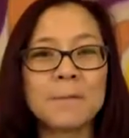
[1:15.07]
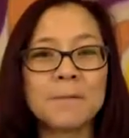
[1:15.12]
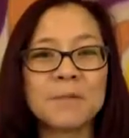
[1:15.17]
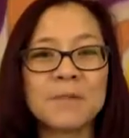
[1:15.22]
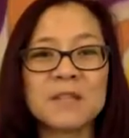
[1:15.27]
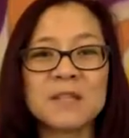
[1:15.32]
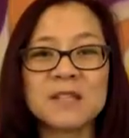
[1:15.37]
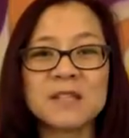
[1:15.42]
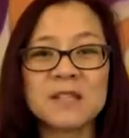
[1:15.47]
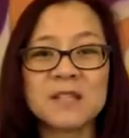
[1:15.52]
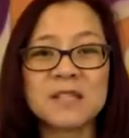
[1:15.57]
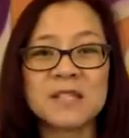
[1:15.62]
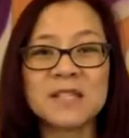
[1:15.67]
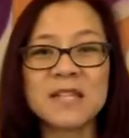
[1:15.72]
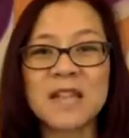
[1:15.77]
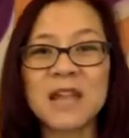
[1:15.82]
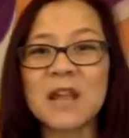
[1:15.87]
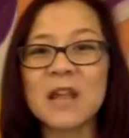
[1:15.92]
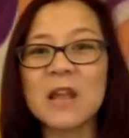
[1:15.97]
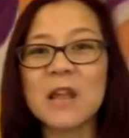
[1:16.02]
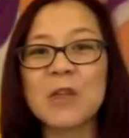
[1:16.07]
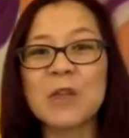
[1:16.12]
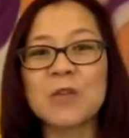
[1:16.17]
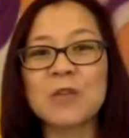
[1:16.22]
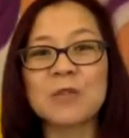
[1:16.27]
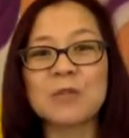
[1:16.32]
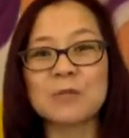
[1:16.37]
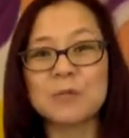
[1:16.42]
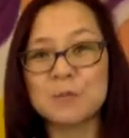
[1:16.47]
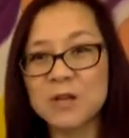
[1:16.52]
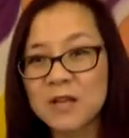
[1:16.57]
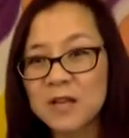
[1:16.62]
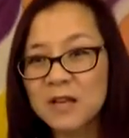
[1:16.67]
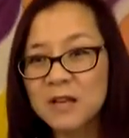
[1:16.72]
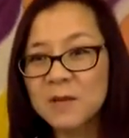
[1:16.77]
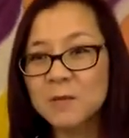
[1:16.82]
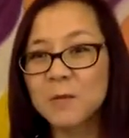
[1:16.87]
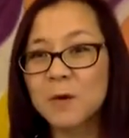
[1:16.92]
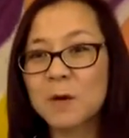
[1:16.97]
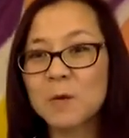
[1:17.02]
This is day
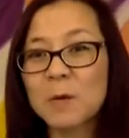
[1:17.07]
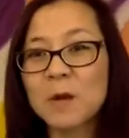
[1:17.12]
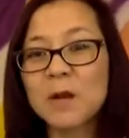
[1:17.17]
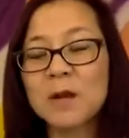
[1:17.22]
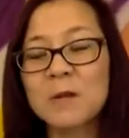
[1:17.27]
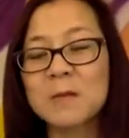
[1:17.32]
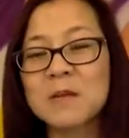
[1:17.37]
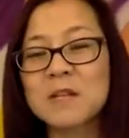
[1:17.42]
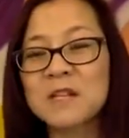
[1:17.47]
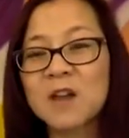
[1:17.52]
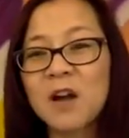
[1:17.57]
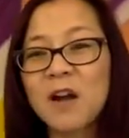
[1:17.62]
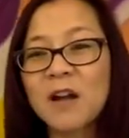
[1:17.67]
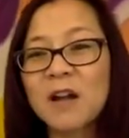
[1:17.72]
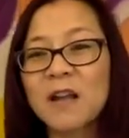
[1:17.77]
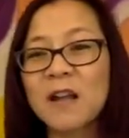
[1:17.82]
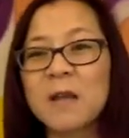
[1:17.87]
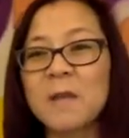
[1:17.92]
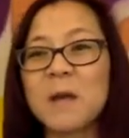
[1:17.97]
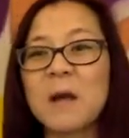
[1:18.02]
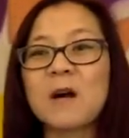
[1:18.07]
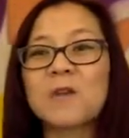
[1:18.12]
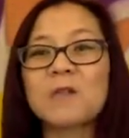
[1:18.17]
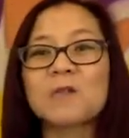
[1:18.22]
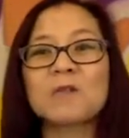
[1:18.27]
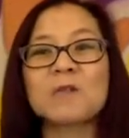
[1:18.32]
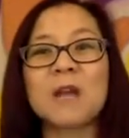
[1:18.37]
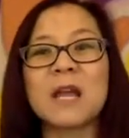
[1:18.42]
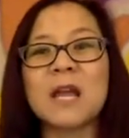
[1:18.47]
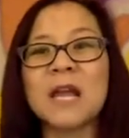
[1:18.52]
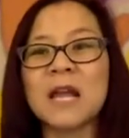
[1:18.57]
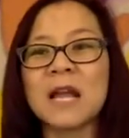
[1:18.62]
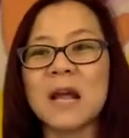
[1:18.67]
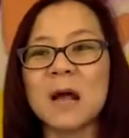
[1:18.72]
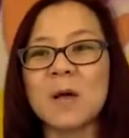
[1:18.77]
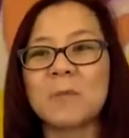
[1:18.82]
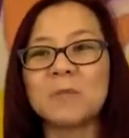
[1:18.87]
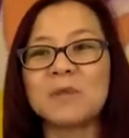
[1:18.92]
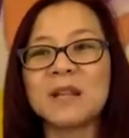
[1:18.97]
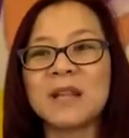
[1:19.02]
3 where we're going to be talking about creating
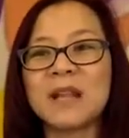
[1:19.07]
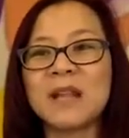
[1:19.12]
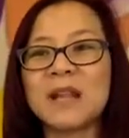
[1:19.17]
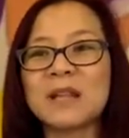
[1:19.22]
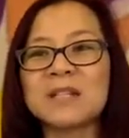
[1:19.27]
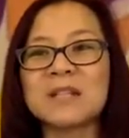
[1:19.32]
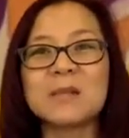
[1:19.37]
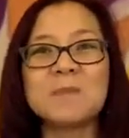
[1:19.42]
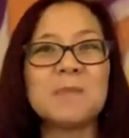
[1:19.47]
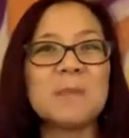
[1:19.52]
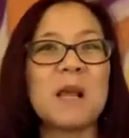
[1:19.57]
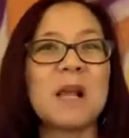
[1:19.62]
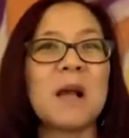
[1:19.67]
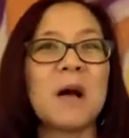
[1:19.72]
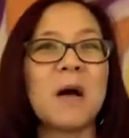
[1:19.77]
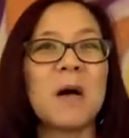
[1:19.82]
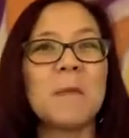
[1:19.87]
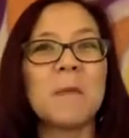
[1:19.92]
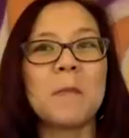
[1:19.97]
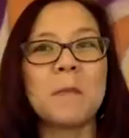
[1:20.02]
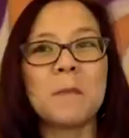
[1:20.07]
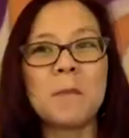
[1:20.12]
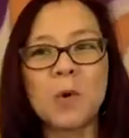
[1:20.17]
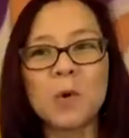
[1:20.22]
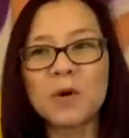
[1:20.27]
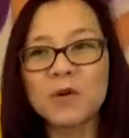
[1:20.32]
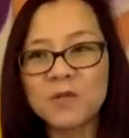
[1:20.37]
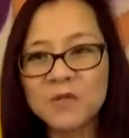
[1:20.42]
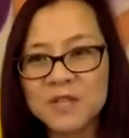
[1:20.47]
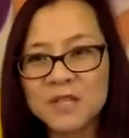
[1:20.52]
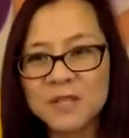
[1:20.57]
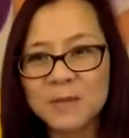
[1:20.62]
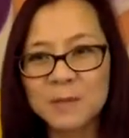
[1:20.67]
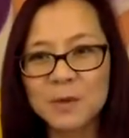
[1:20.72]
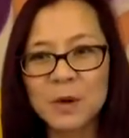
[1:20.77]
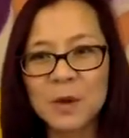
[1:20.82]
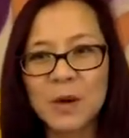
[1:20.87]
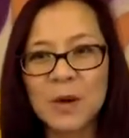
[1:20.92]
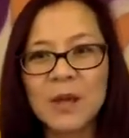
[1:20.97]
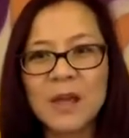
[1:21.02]
a plan to become more
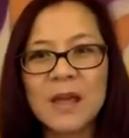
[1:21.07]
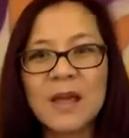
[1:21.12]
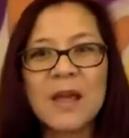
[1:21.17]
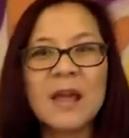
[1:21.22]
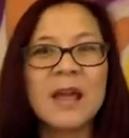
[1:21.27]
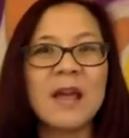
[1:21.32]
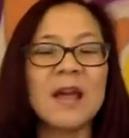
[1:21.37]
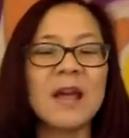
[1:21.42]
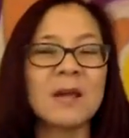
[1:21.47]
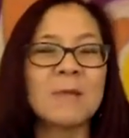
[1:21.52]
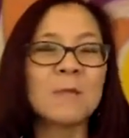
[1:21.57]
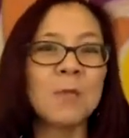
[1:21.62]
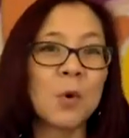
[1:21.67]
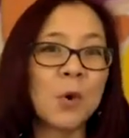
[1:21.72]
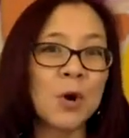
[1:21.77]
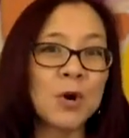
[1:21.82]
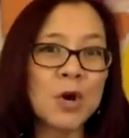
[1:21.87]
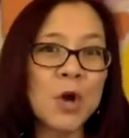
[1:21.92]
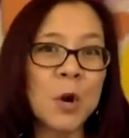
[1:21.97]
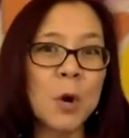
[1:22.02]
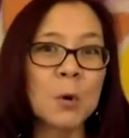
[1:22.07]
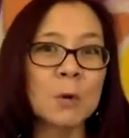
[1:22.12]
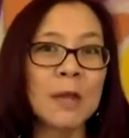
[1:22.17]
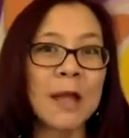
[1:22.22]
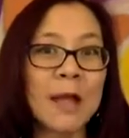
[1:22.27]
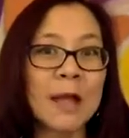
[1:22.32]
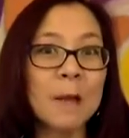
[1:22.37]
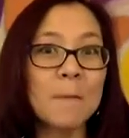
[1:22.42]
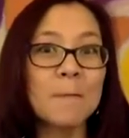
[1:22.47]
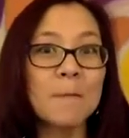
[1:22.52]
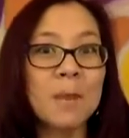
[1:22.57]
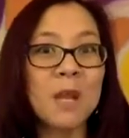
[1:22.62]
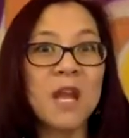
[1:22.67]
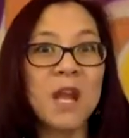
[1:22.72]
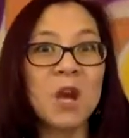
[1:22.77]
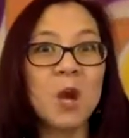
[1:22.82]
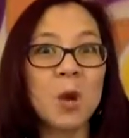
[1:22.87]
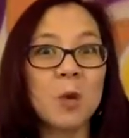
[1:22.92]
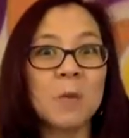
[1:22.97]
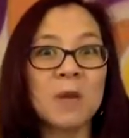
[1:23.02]
visible and more known, like
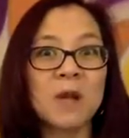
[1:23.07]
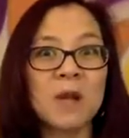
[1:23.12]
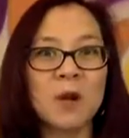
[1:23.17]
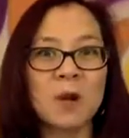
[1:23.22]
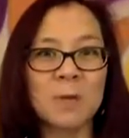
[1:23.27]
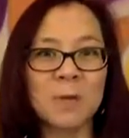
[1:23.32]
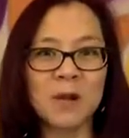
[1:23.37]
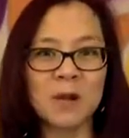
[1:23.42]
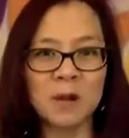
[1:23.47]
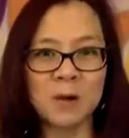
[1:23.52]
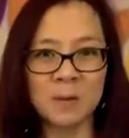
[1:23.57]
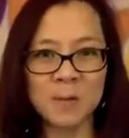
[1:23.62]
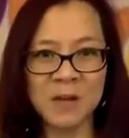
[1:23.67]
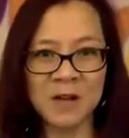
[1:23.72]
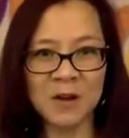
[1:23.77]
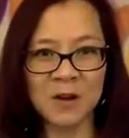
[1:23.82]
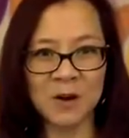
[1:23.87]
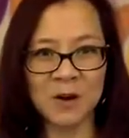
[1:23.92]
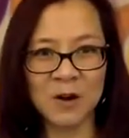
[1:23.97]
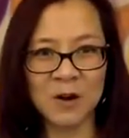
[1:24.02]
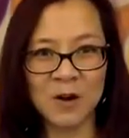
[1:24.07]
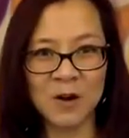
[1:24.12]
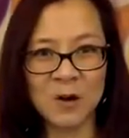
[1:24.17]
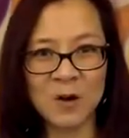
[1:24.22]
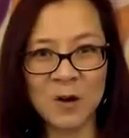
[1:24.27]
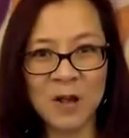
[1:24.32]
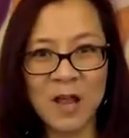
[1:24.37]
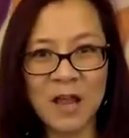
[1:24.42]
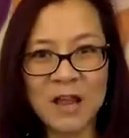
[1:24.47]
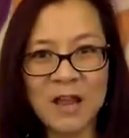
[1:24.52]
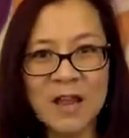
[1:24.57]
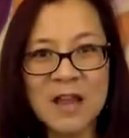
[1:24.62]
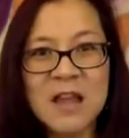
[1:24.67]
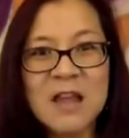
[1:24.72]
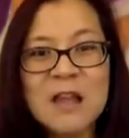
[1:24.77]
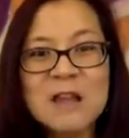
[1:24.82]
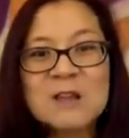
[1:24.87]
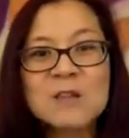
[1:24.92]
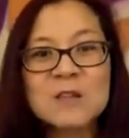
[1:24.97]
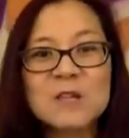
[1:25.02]
bigger, bigger, bigger, bigger. Okay,
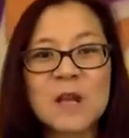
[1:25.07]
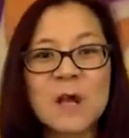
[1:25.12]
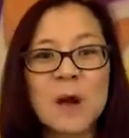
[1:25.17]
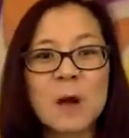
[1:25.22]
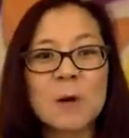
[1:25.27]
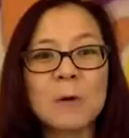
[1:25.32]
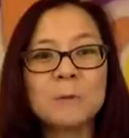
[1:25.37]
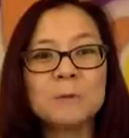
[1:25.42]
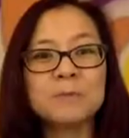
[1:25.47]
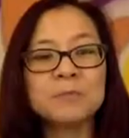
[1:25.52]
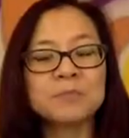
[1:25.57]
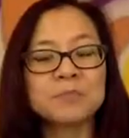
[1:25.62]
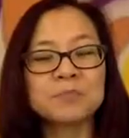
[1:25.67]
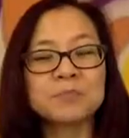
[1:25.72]
so